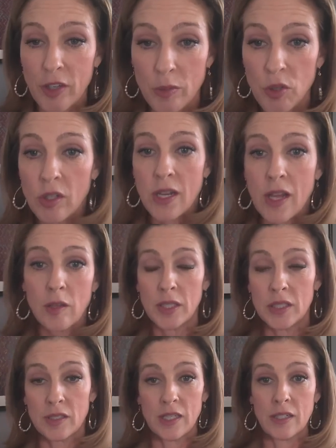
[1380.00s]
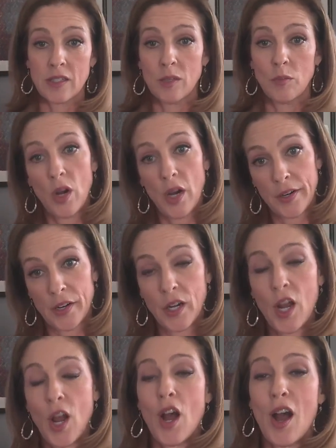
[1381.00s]
communion elements and some water,
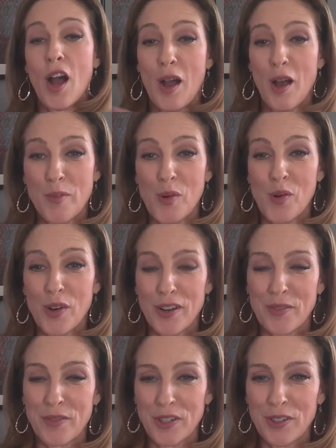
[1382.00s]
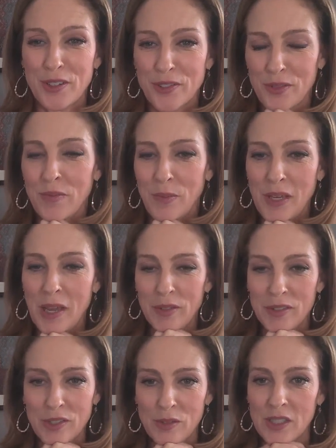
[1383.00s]
or you'll be able
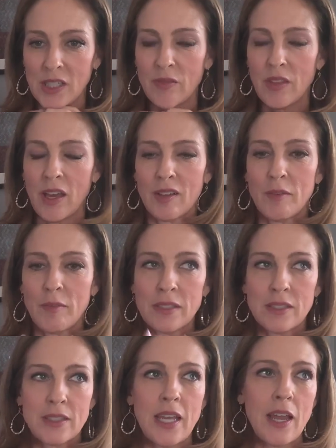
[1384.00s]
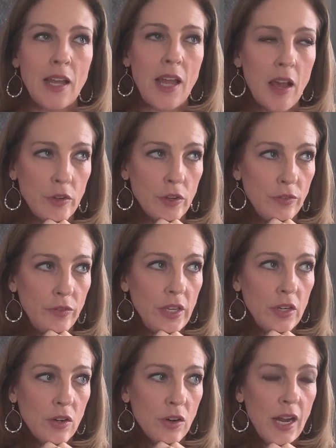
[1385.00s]
to receive the elements and have your
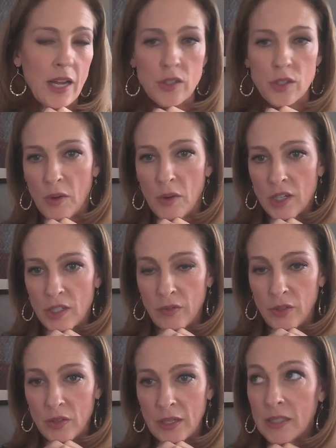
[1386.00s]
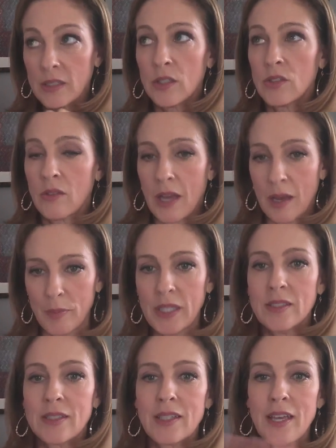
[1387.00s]
feet or hands washed if you'd like to do that
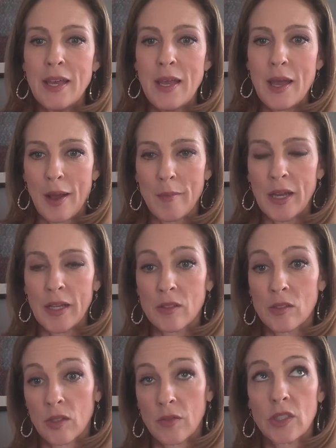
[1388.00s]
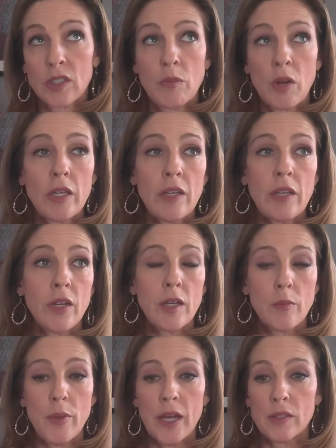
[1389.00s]
piece at the service tomorrow evening.
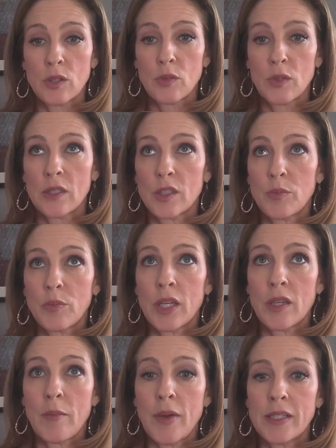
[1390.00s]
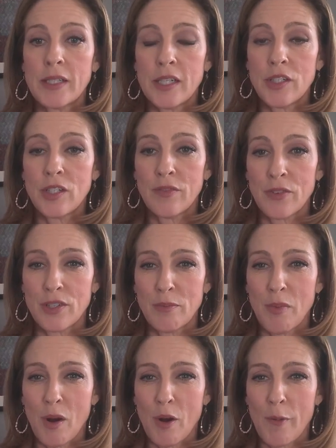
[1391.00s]
And Pastor Will is bringing the meditation for
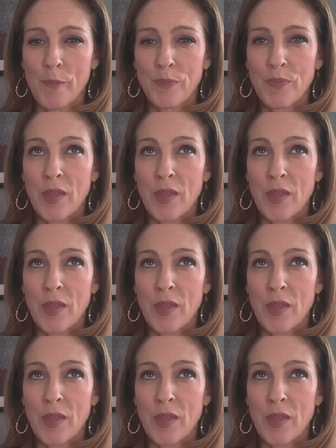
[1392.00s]
tomorrow.